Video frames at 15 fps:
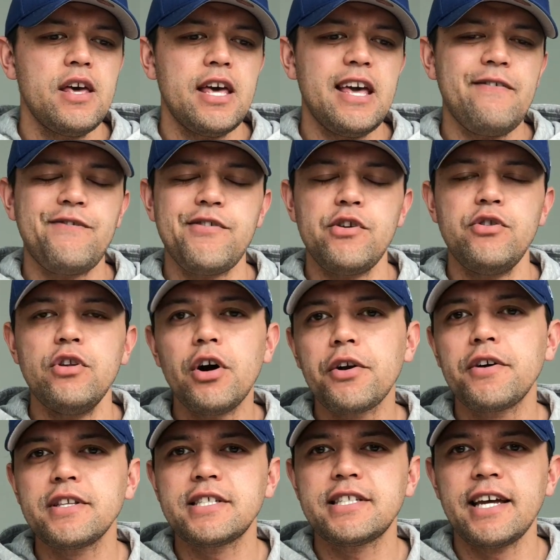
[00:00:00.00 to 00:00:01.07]
if you're not
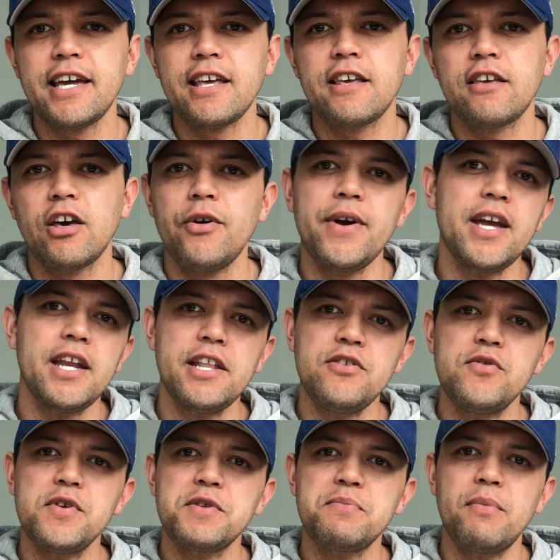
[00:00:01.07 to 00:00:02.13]
on Stake, go ahead and
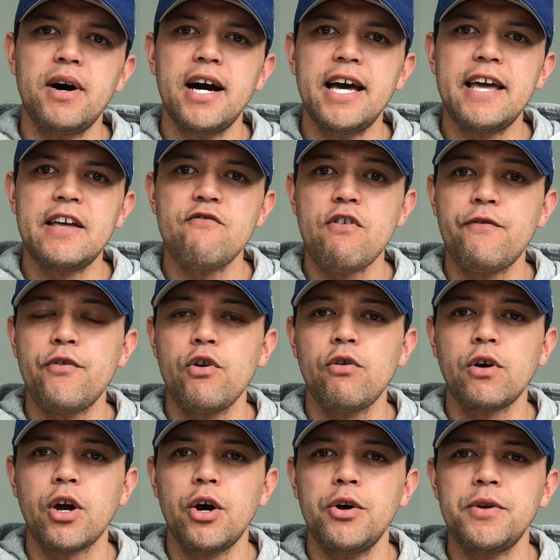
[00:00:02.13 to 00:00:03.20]
use my referral
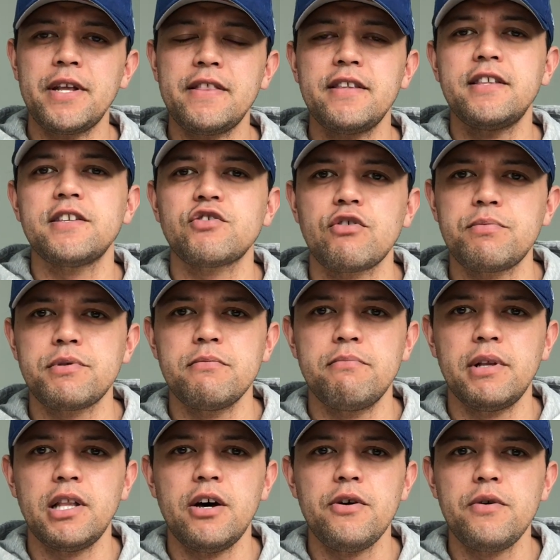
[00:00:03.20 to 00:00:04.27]
code in the description
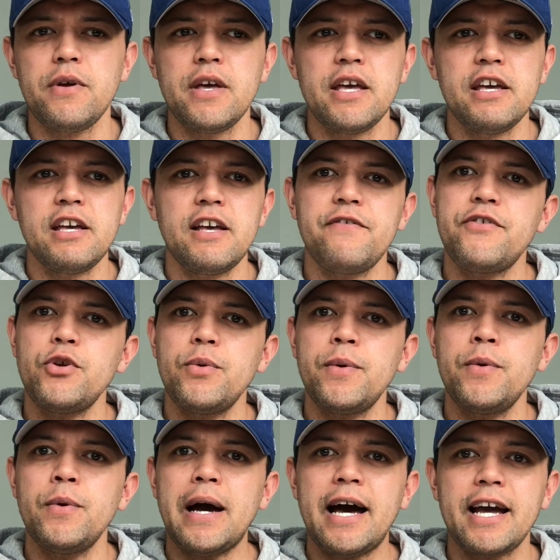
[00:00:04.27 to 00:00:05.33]
below. If
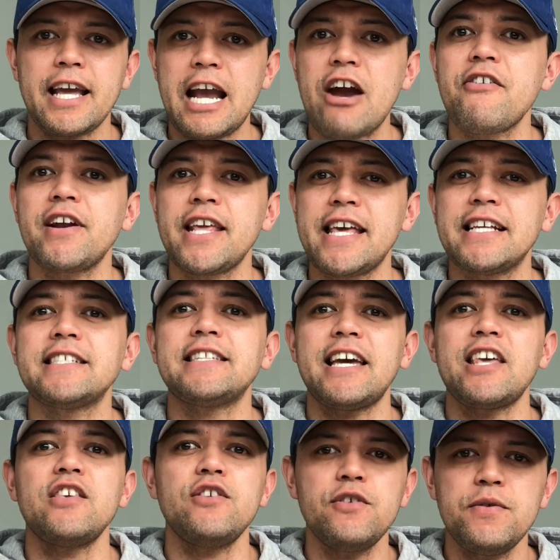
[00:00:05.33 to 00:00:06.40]
you are currently a
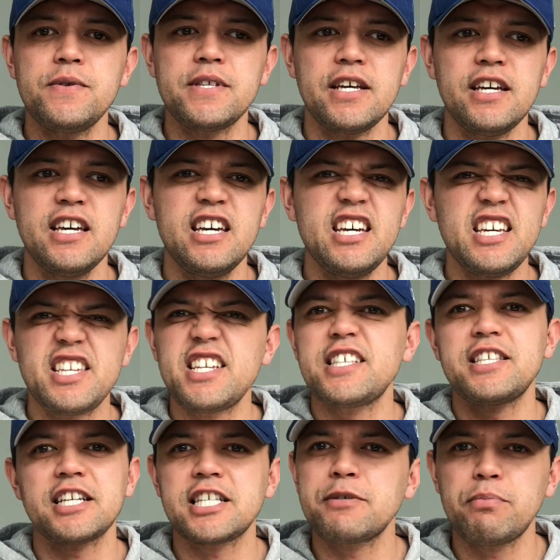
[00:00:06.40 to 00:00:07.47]
Stake user,
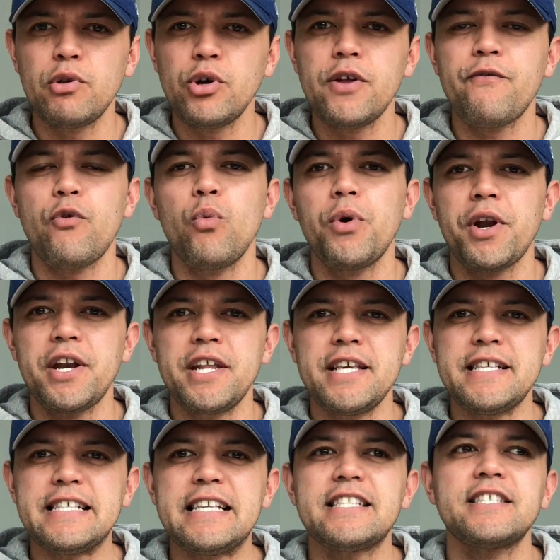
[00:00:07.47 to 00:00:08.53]
just exploit it for what it
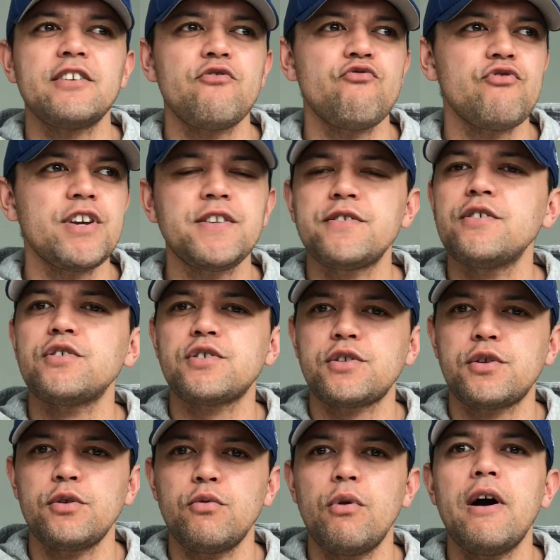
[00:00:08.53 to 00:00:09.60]
is. It's a research
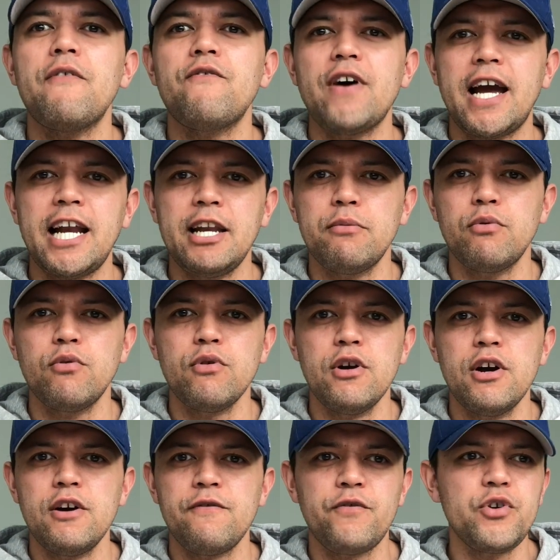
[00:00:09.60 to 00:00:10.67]
tool available
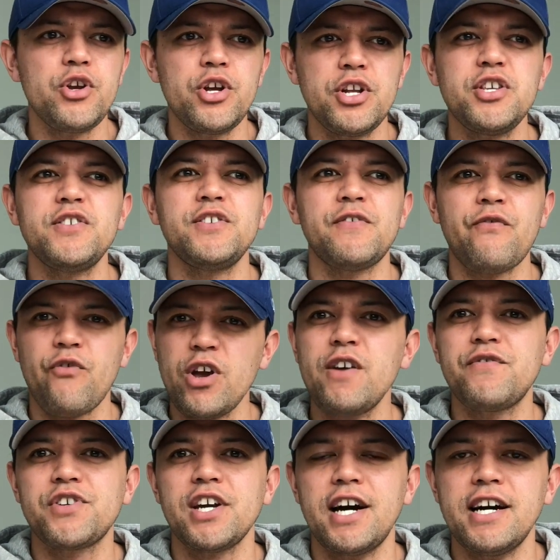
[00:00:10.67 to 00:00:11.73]
for you to use free
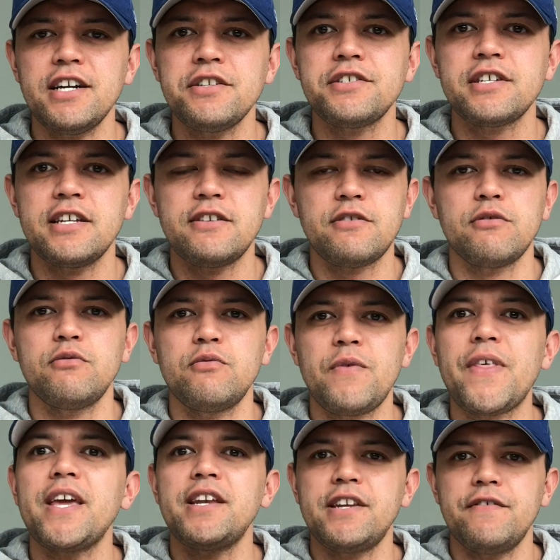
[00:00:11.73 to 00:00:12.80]
of charge until
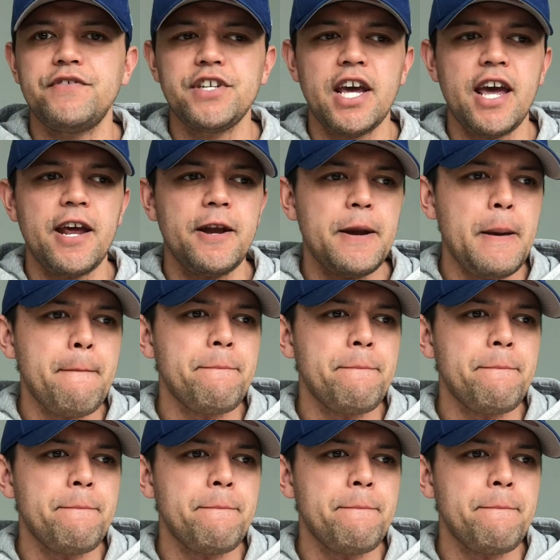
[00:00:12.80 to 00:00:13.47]
the end of Jan.